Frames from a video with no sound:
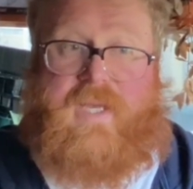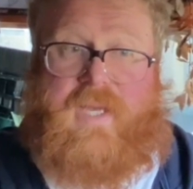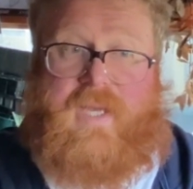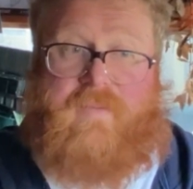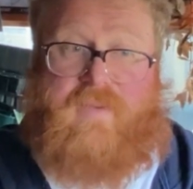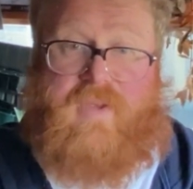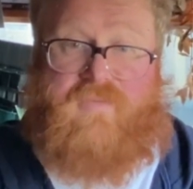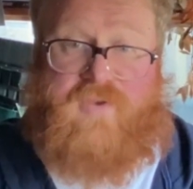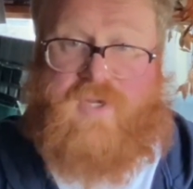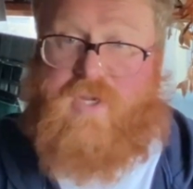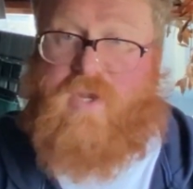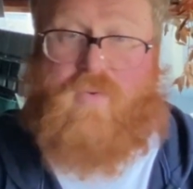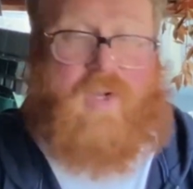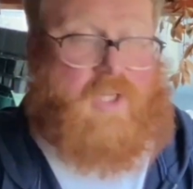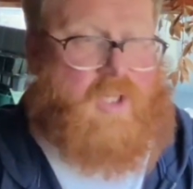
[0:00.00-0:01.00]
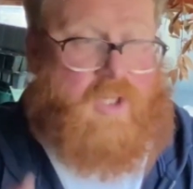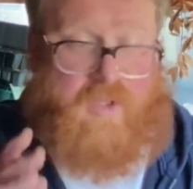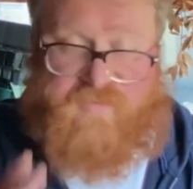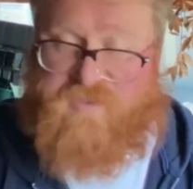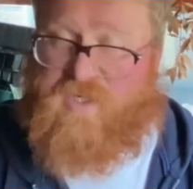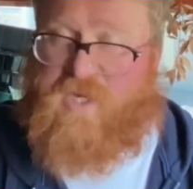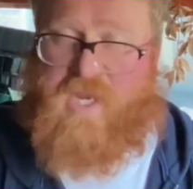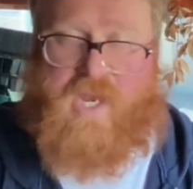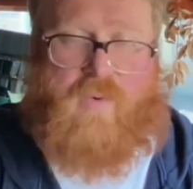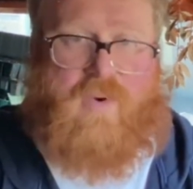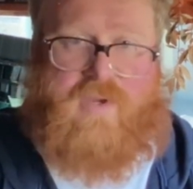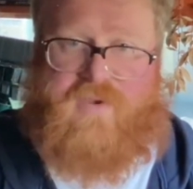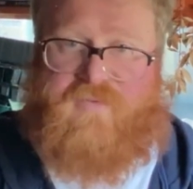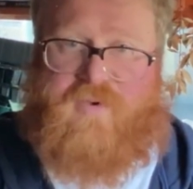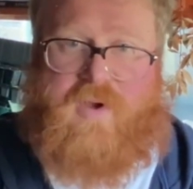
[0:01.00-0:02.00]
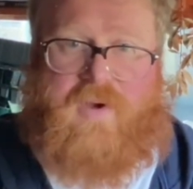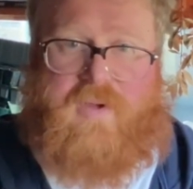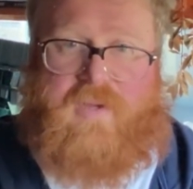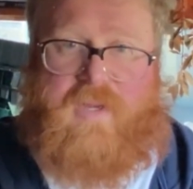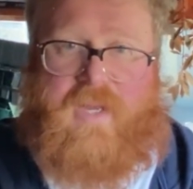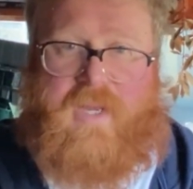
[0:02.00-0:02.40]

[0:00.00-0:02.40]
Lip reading: If you do, I'd love to hear what you've got